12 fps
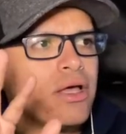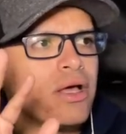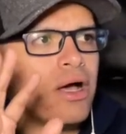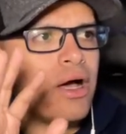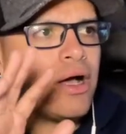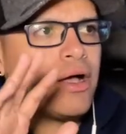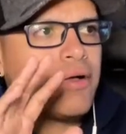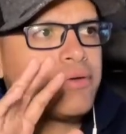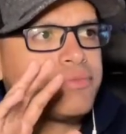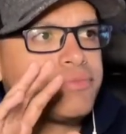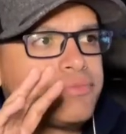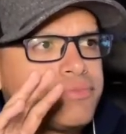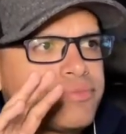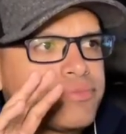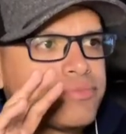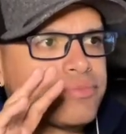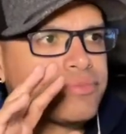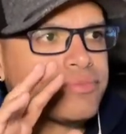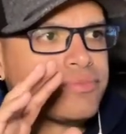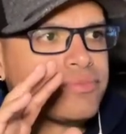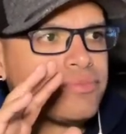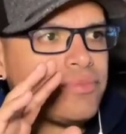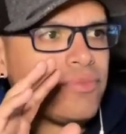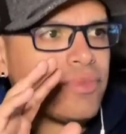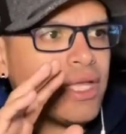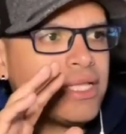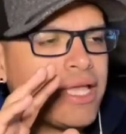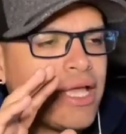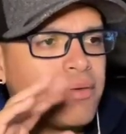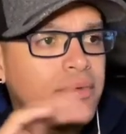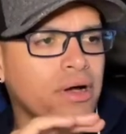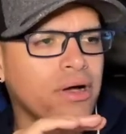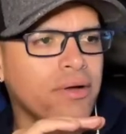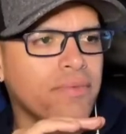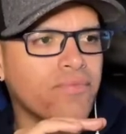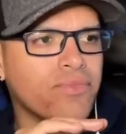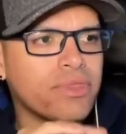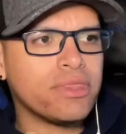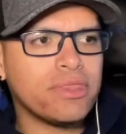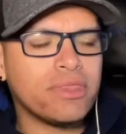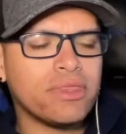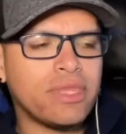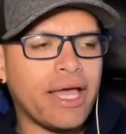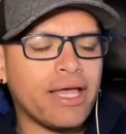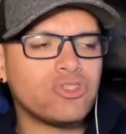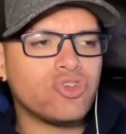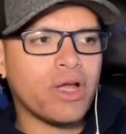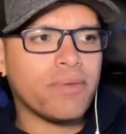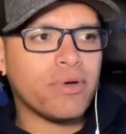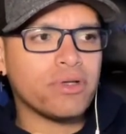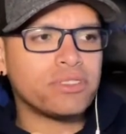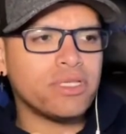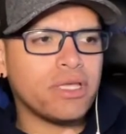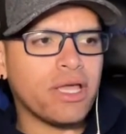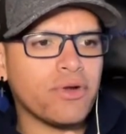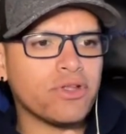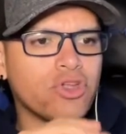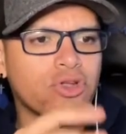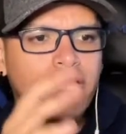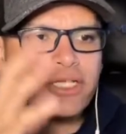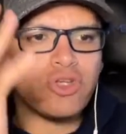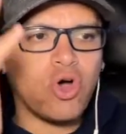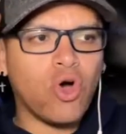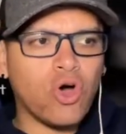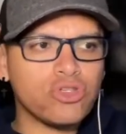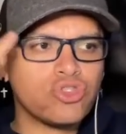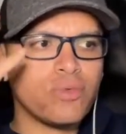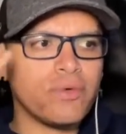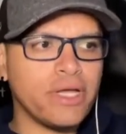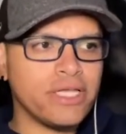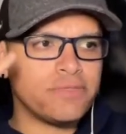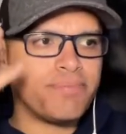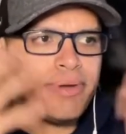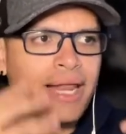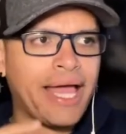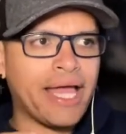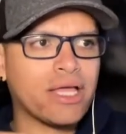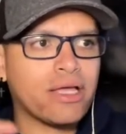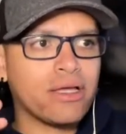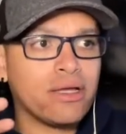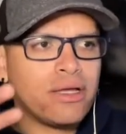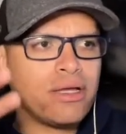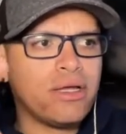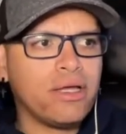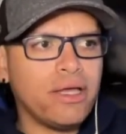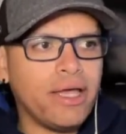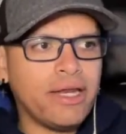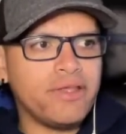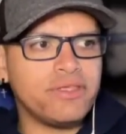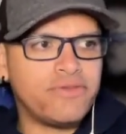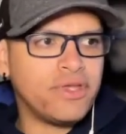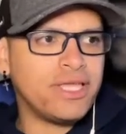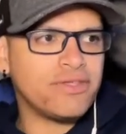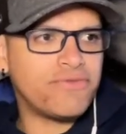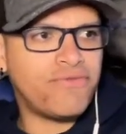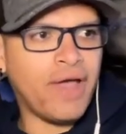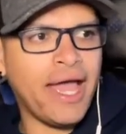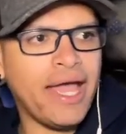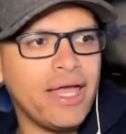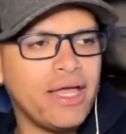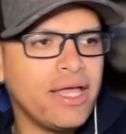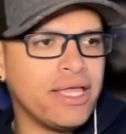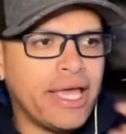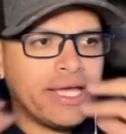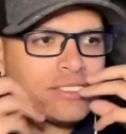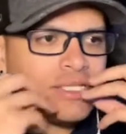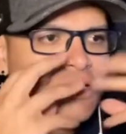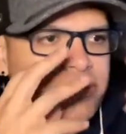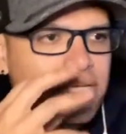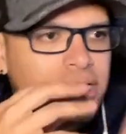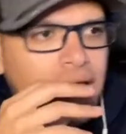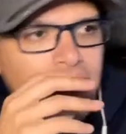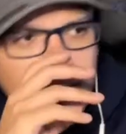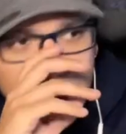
Uh, I said, are you listening? Damn. Um, that Dragon Ball Z character that's all super is black, and it's he's fat and he has lips like that.